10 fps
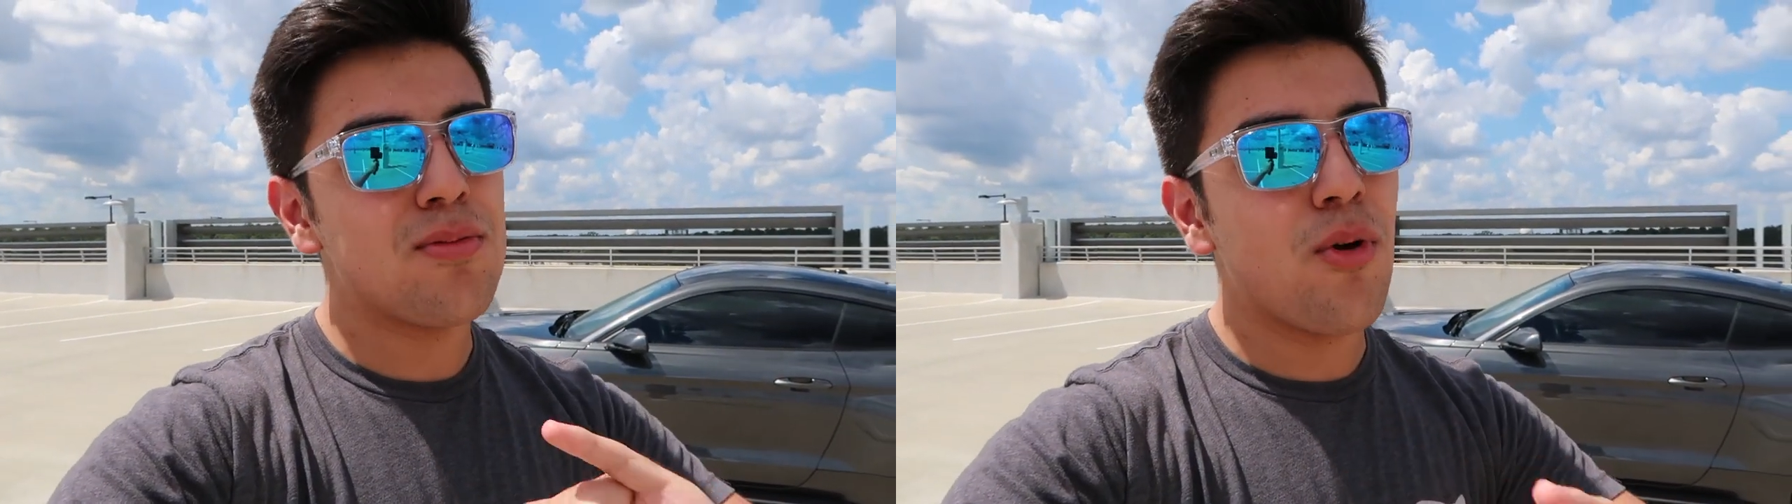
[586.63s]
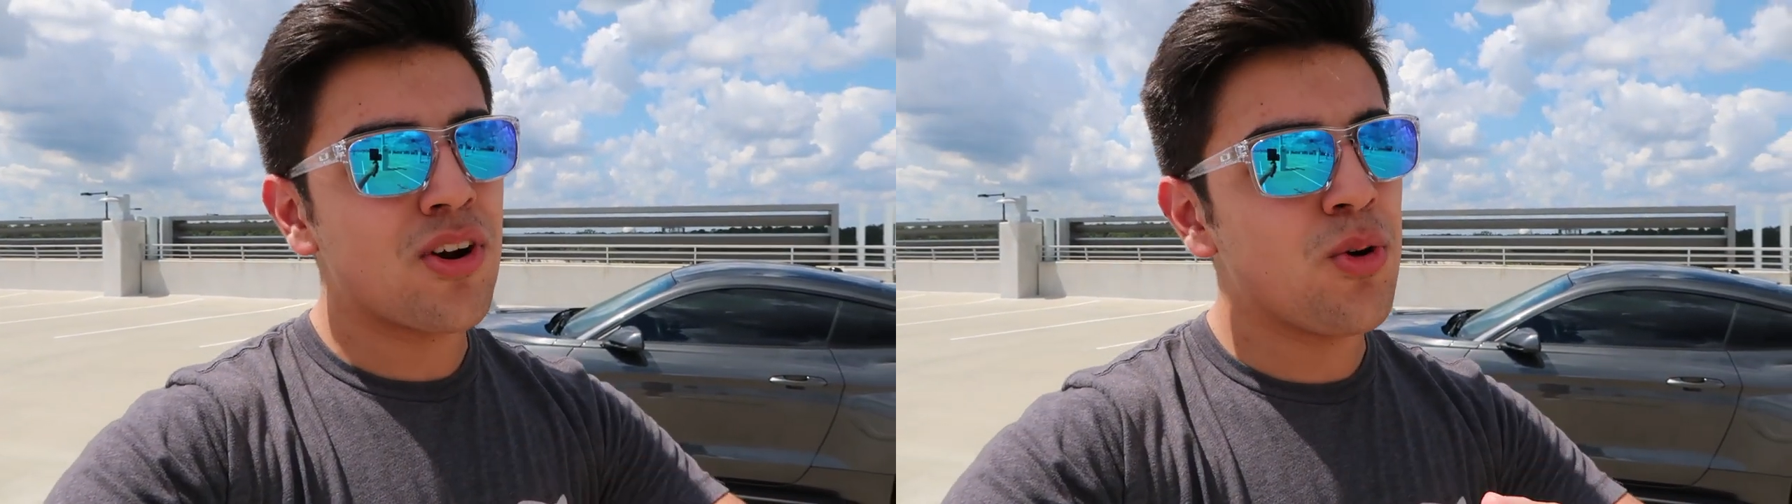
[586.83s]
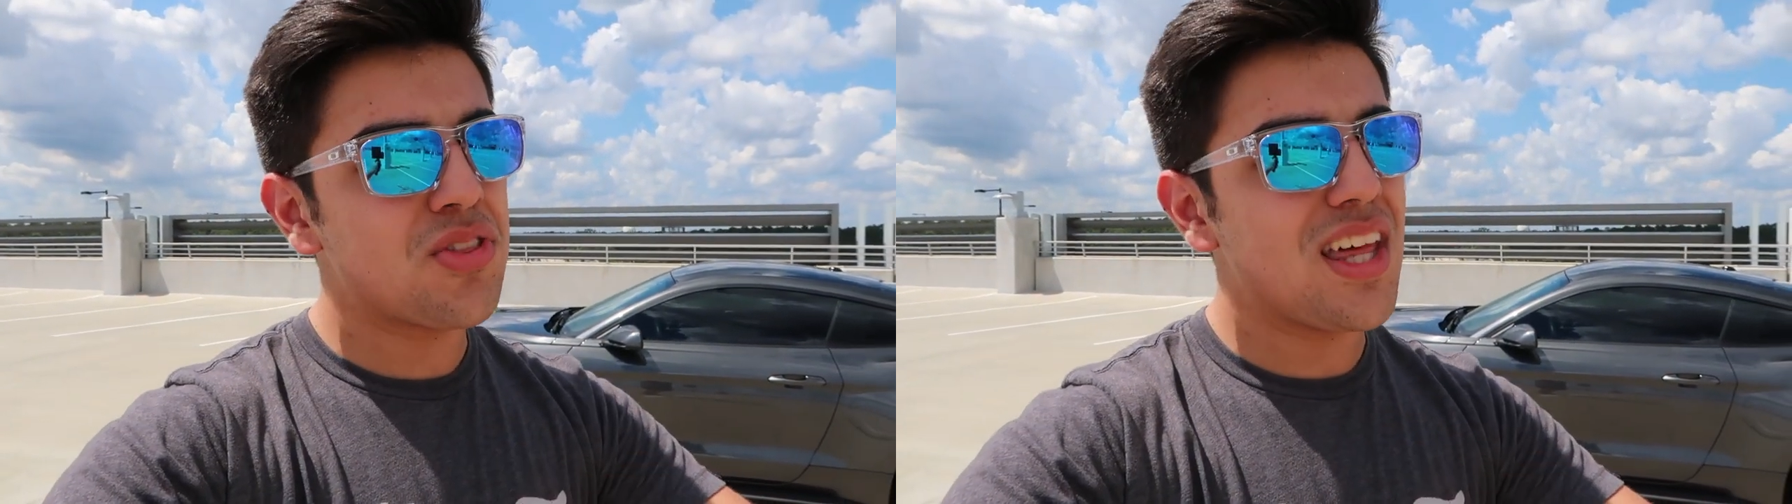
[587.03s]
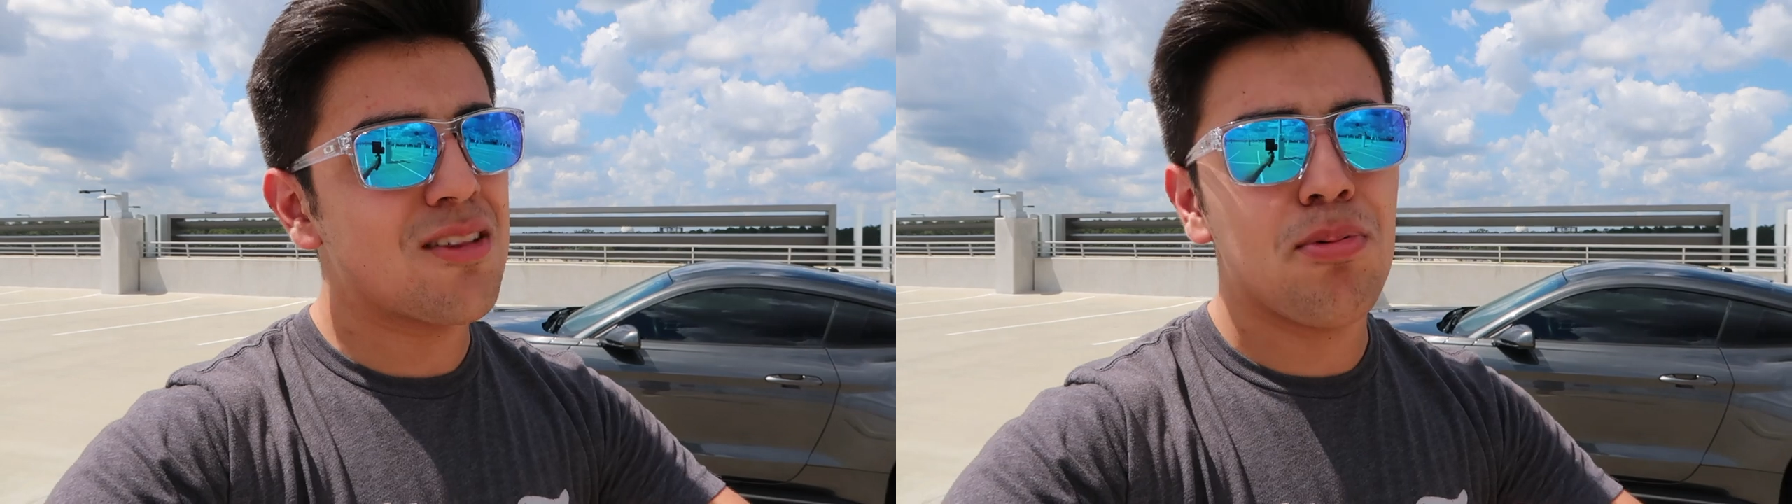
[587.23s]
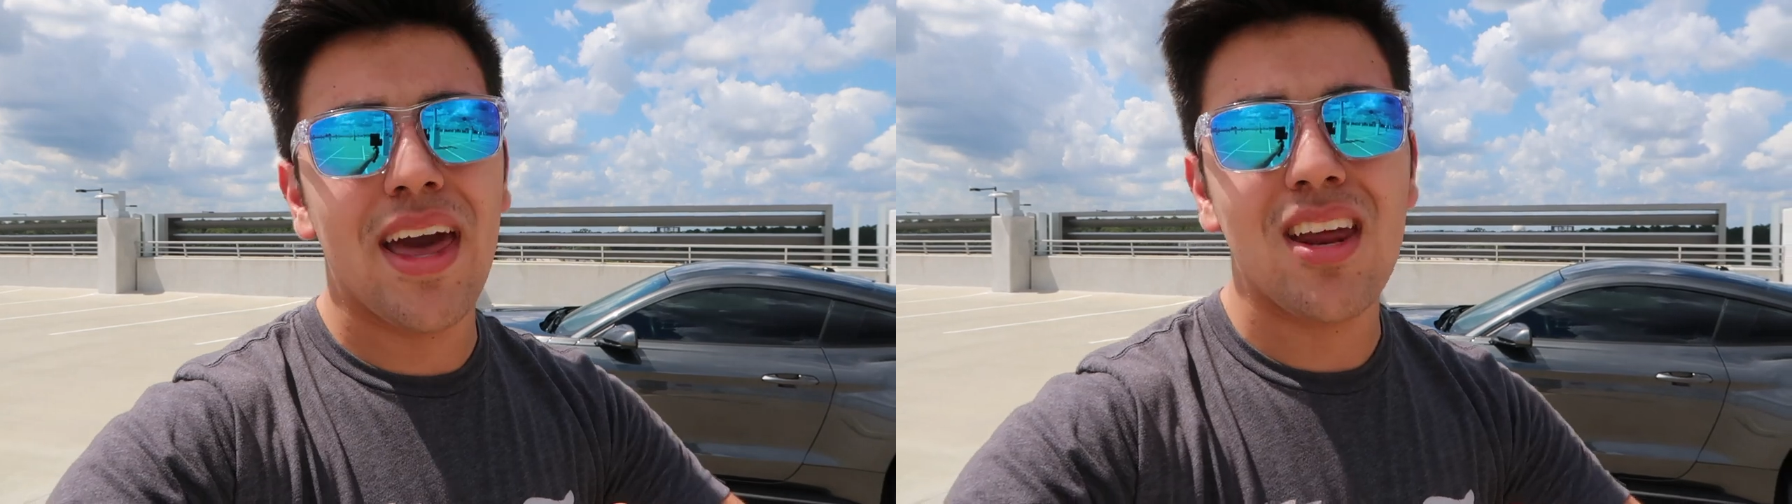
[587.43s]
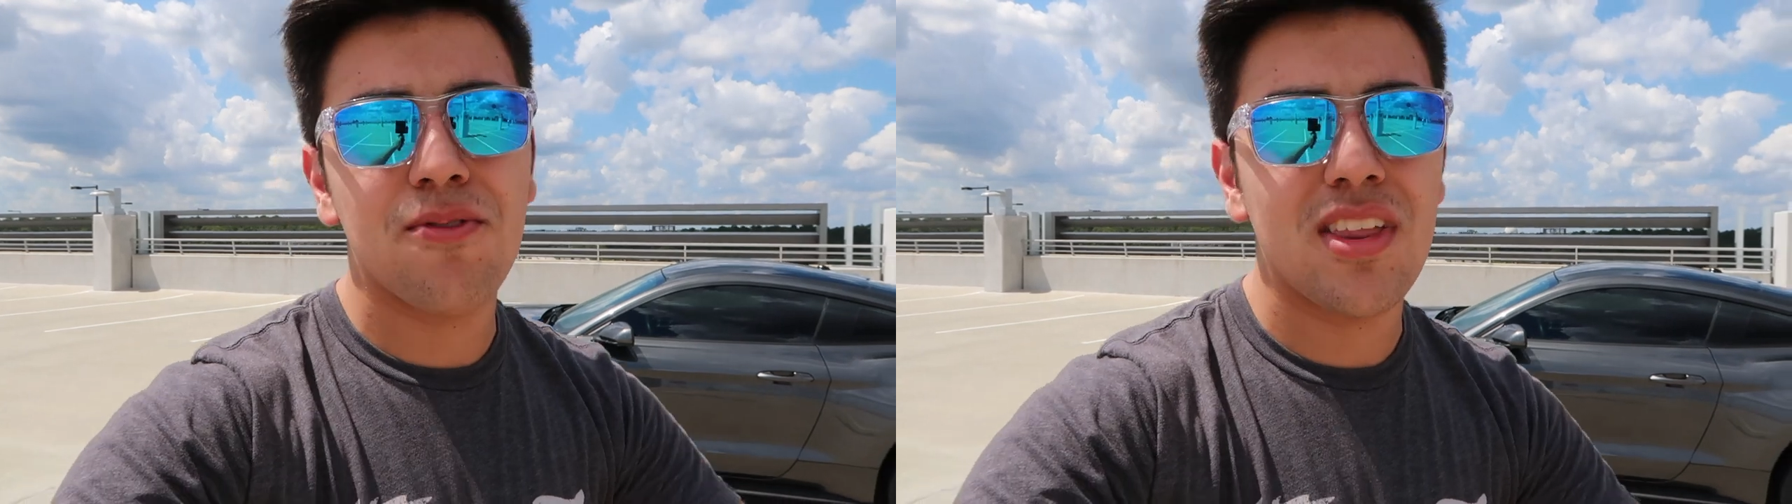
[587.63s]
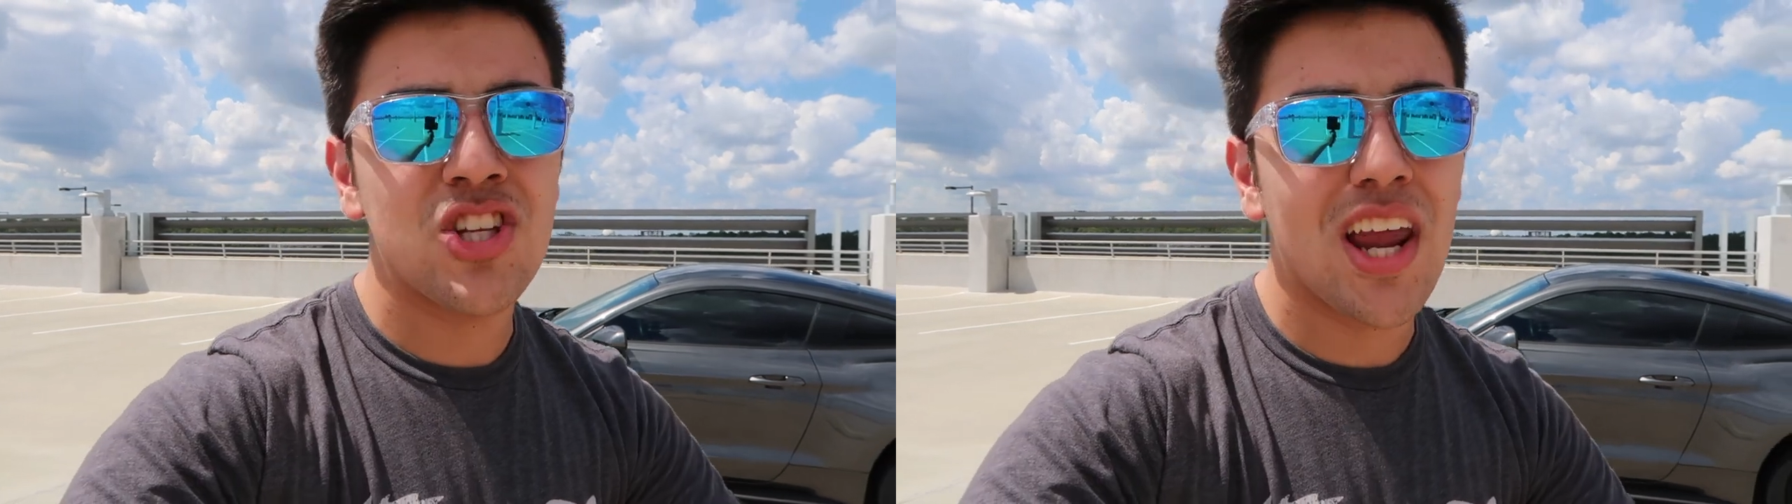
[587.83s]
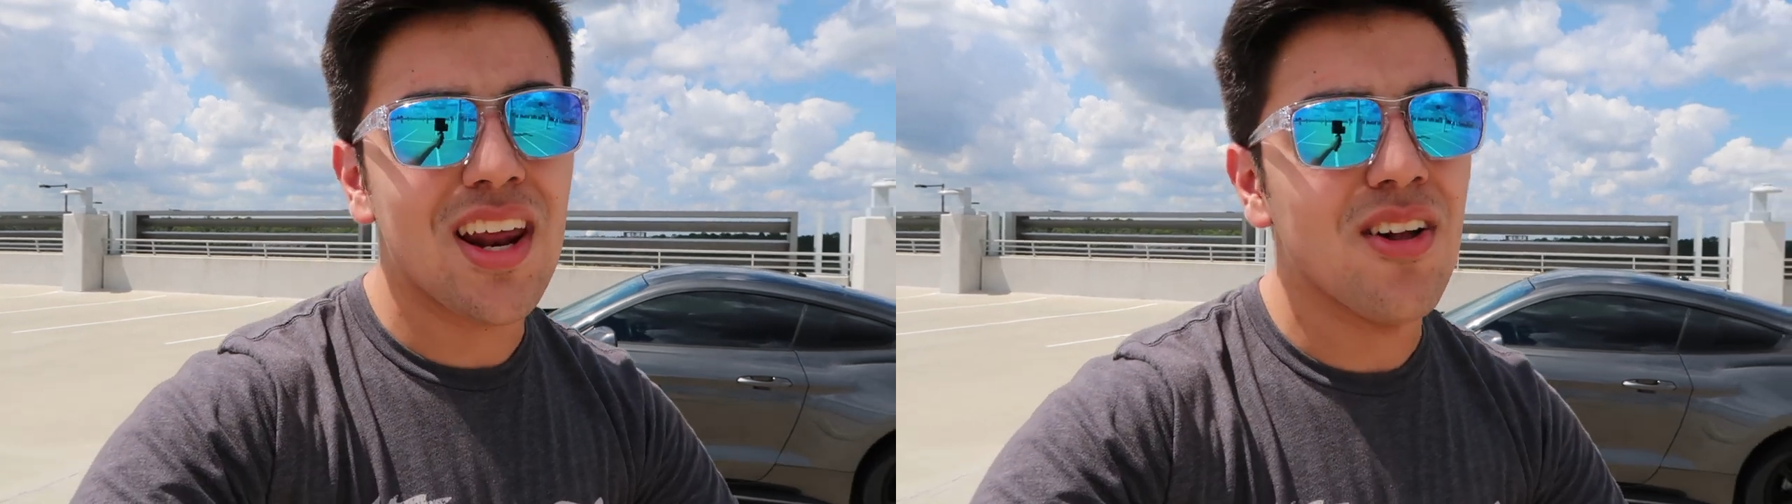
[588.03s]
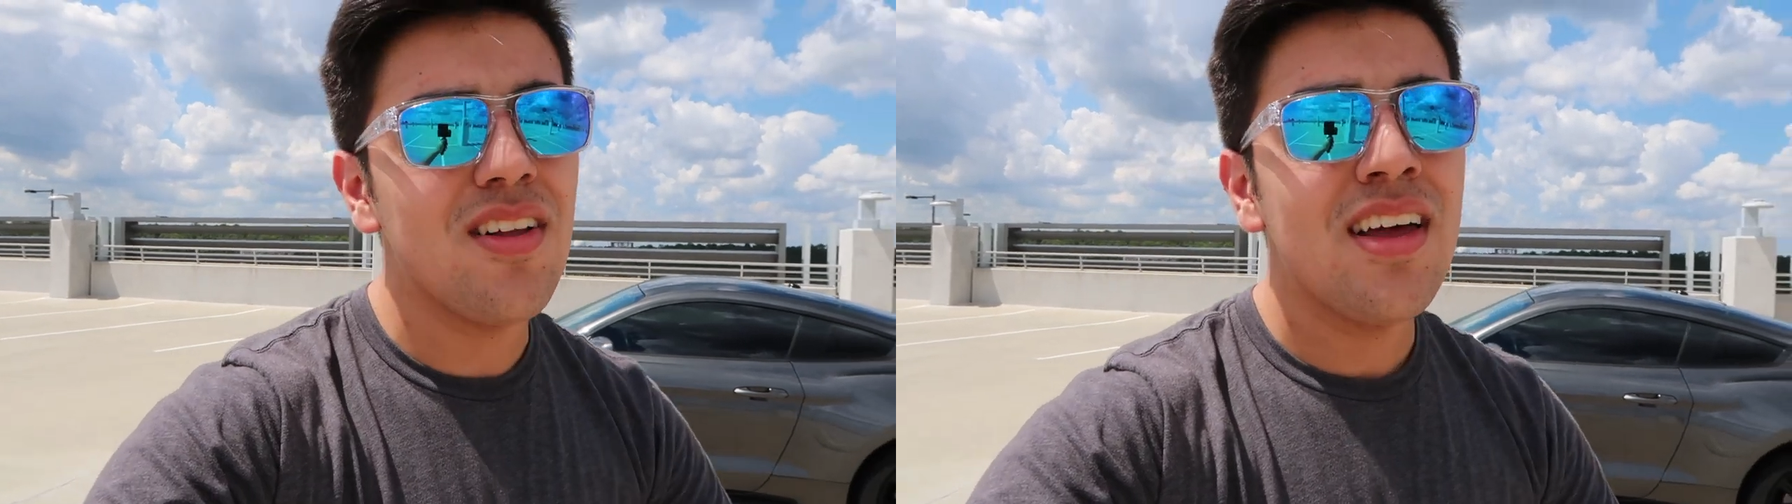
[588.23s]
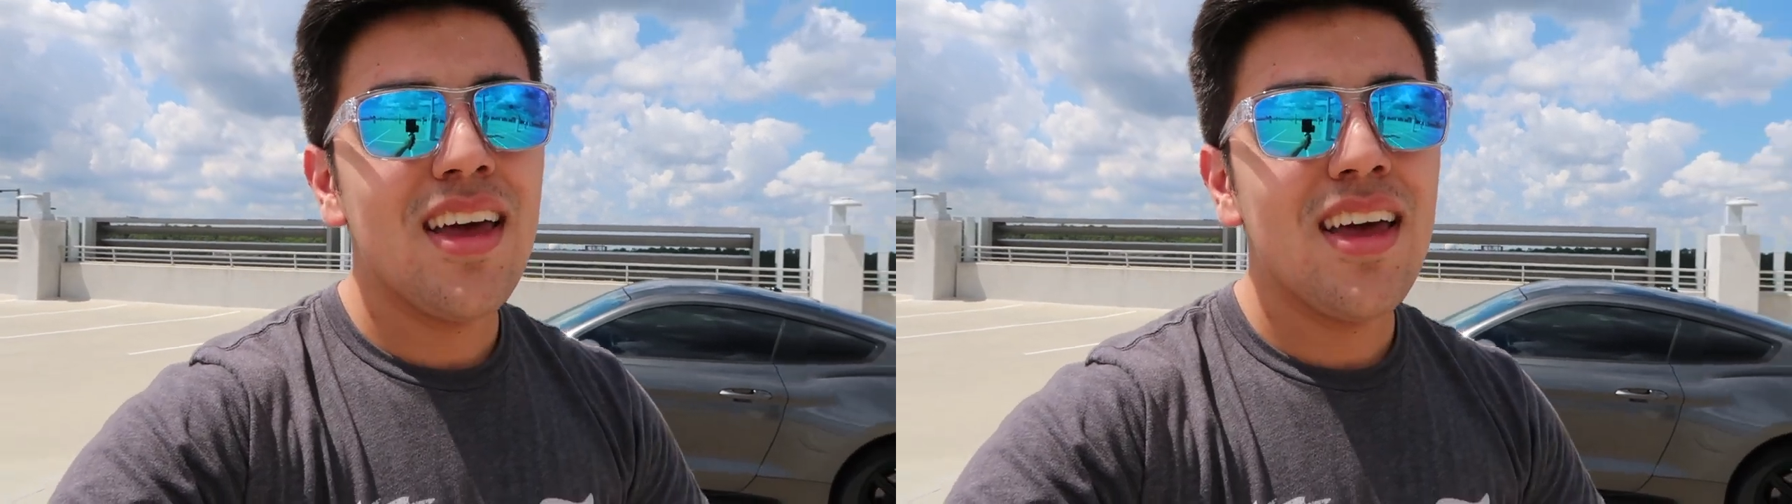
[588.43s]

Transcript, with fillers: some more cool things planned for the channel.